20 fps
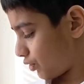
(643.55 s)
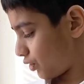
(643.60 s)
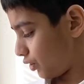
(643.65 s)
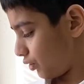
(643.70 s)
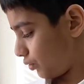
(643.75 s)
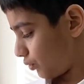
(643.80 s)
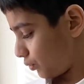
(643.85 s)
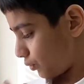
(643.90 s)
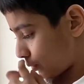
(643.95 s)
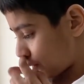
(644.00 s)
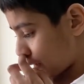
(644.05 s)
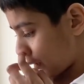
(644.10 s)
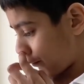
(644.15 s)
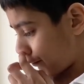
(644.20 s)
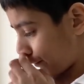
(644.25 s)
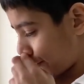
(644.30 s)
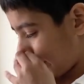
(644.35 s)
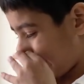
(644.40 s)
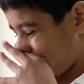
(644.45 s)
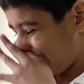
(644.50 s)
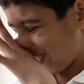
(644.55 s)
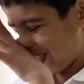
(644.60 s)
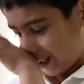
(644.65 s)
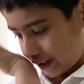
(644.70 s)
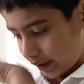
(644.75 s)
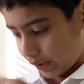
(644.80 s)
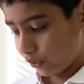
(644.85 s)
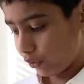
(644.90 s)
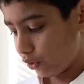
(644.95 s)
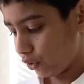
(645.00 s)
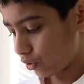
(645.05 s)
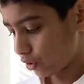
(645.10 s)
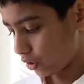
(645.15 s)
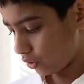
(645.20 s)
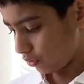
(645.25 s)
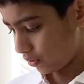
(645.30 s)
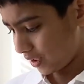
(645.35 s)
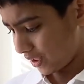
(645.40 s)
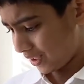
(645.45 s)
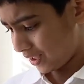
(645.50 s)
you stuff like tools
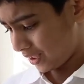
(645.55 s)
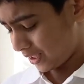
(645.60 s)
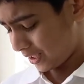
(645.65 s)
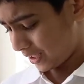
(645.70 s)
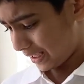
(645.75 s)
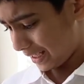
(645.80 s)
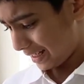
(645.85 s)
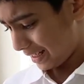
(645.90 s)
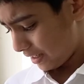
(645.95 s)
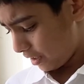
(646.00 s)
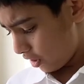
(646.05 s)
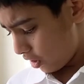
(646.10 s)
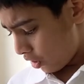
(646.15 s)
you need,